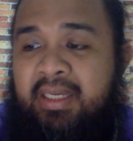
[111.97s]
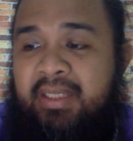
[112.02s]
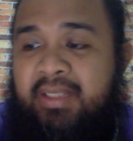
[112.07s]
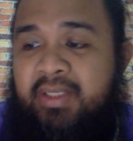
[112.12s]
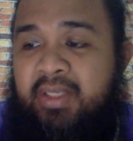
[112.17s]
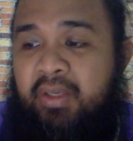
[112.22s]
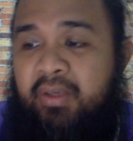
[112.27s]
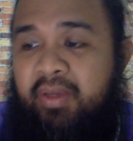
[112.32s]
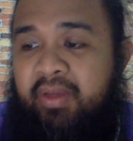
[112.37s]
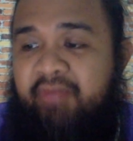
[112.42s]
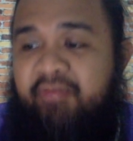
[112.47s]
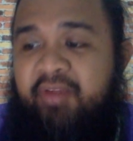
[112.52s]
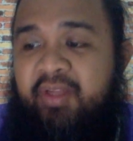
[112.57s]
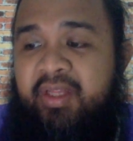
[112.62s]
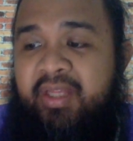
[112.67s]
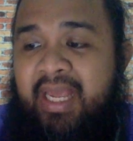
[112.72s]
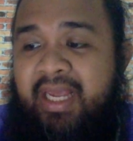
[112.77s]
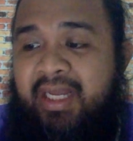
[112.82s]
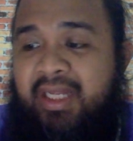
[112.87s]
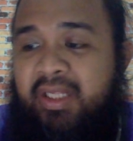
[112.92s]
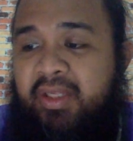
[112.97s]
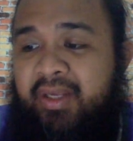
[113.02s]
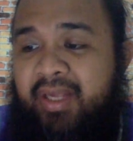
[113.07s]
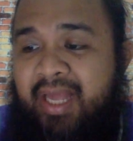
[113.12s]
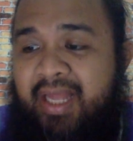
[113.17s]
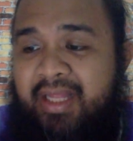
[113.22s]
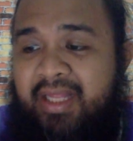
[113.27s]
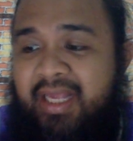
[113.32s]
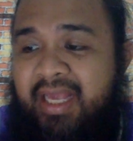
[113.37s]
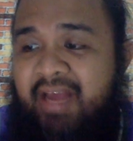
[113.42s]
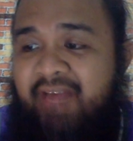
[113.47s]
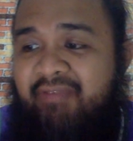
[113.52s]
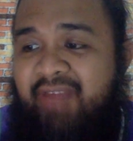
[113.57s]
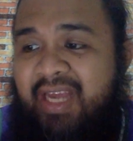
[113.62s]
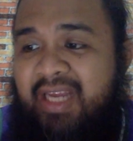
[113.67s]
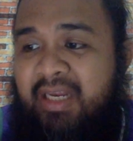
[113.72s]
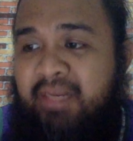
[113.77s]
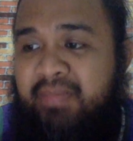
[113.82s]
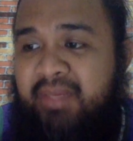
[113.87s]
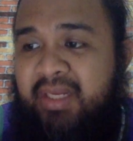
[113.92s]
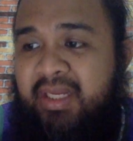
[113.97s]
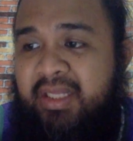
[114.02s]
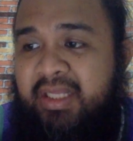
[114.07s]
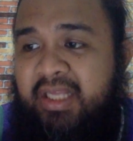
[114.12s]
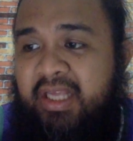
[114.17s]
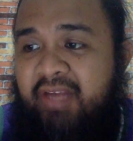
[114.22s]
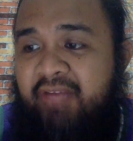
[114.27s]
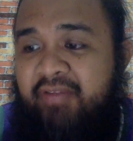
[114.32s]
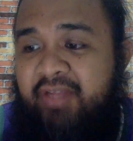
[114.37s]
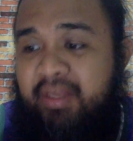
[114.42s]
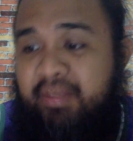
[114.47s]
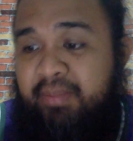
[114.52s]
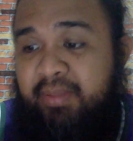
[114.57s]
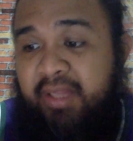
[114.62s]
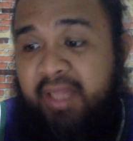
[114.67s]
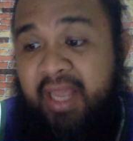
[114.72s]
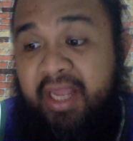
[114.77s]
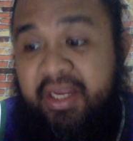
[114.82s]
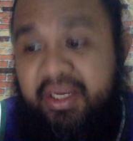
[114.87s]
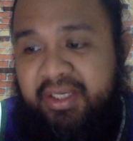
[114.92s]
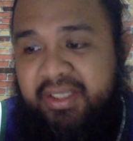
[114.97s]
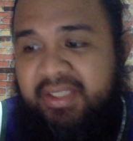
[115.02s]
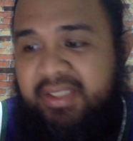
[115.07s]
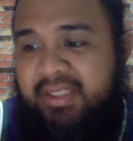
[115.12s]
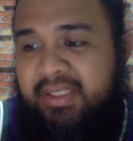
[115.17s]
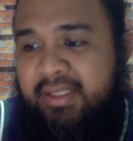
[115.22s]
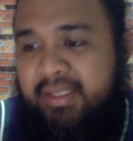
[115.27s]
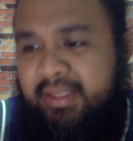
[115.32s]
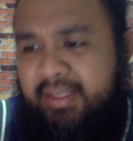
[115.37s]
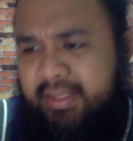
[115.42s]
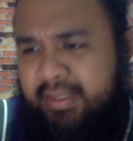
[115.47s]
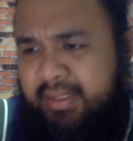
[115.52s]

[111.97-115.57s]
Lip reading: So if you take a look at the availability of the players.